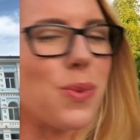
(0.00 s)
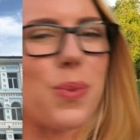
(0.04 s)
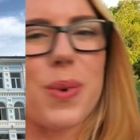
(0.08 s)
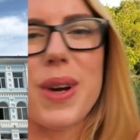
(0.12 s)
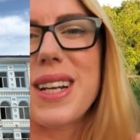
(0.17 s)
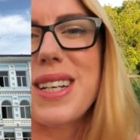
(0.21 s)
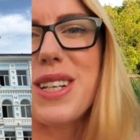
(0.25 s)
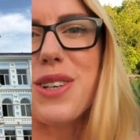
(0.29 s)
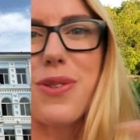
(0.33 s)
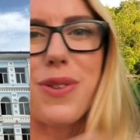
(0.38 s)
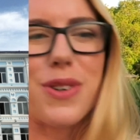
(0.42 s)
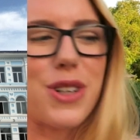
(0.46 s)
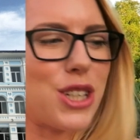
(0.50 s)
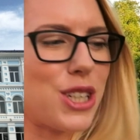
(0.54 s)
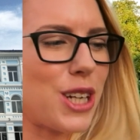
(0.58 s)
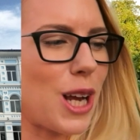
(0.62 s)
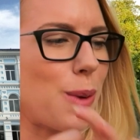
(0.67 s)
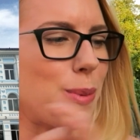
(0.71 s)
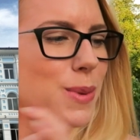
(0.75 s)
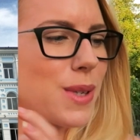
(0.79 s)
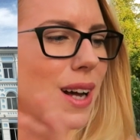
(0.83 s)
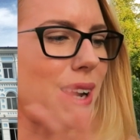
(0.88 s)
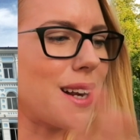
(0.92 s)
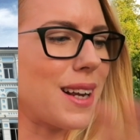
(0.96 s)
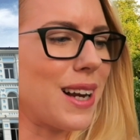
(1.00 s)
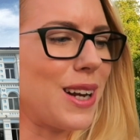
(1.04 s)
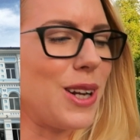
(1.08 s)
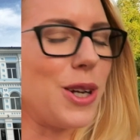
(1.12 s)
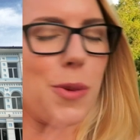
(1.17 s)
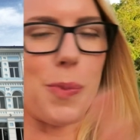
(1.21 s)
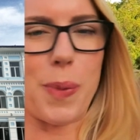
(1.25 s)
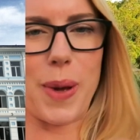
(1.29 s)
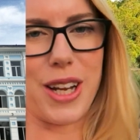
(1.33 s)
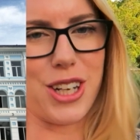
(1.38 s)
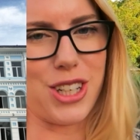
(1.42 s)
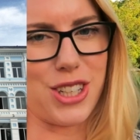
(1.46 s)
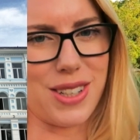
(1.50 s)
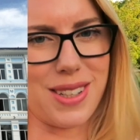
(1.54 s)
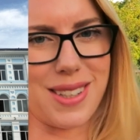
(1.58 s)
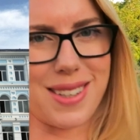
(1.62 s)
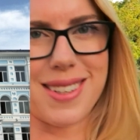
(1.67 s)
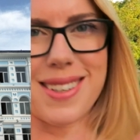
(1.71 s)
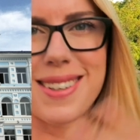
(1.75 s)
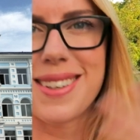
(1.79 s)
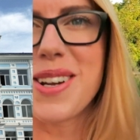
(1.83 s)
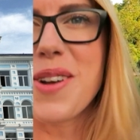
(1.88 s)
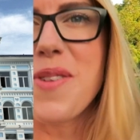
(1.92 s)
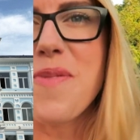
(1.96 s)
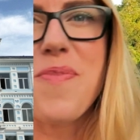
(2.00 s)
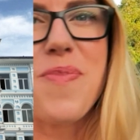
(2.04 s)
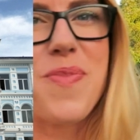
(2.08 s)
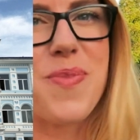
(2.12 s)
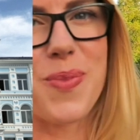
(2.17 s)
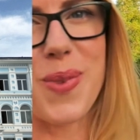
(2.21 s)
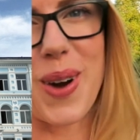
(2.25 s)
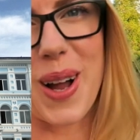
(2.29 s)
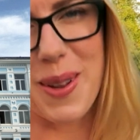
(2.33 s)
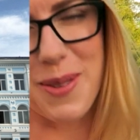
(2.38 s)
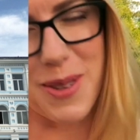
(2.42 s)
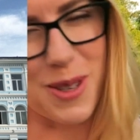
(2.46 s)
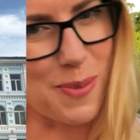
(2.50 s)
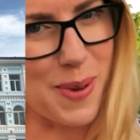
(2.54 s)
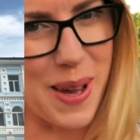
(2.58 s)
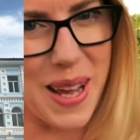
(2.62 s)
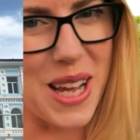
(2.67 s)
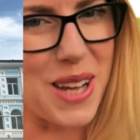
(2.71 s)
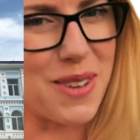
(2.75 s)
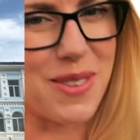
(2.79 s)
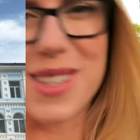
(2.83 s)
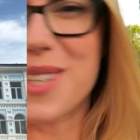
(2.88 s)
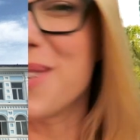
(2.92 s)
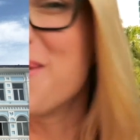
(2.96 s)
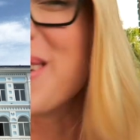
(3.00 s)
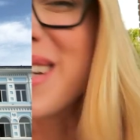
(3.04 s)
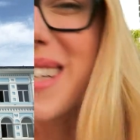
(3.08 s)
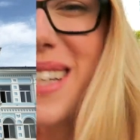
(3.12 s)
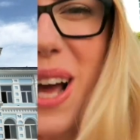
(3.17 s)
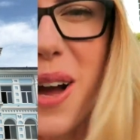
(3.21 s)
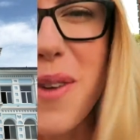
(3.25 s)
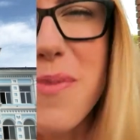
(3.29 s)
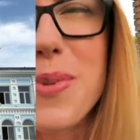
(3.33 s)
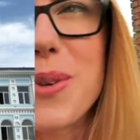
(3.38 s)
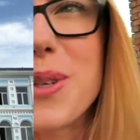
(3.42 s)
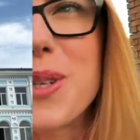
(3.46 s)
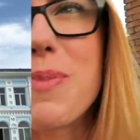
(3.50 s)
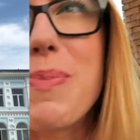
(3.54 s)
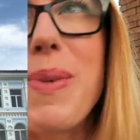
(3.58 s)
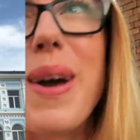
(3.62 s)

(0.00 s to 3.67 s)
of weird different shapes. I'll include pictures while I'm speaking of some examples,